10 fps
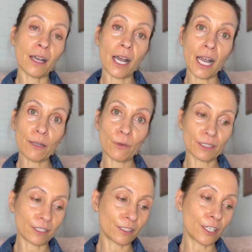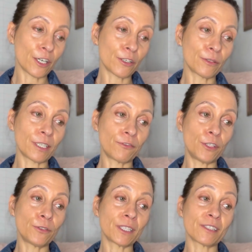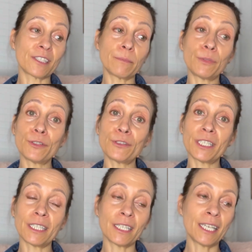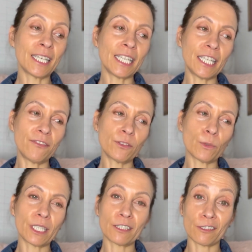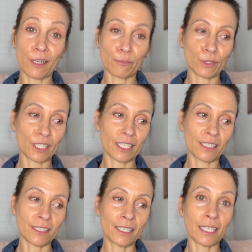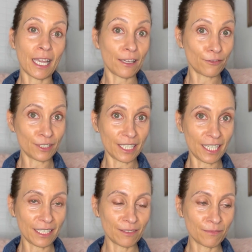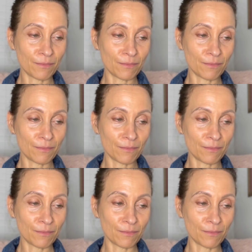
I want to know if you can see beauty, even when it's not pretty, every day